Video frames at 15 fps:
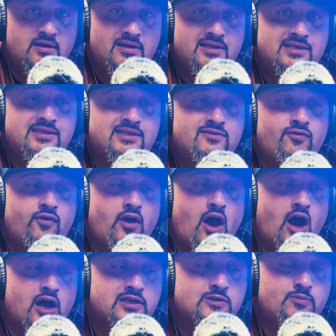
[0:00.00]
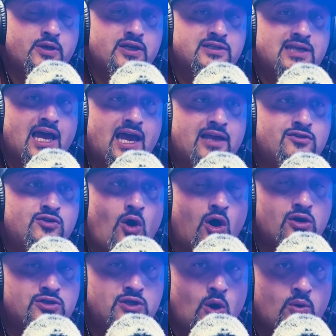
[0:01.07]
This is for us because
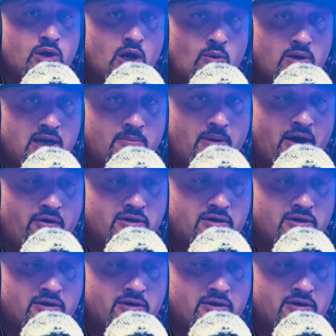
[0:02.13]
dogs don't know any better.